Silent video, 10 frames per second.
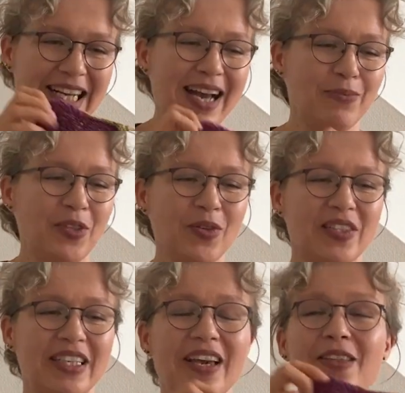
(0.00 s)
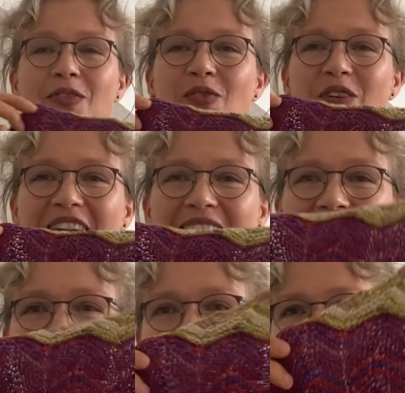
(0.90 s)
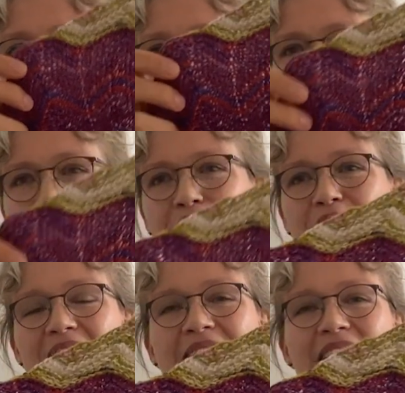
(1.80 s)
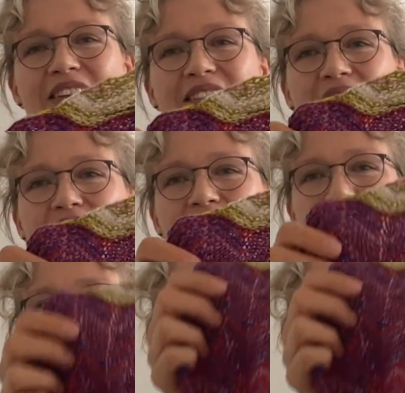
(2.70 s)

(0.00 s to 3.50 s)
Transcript: I'm using a 3 needle bind off, and there's also a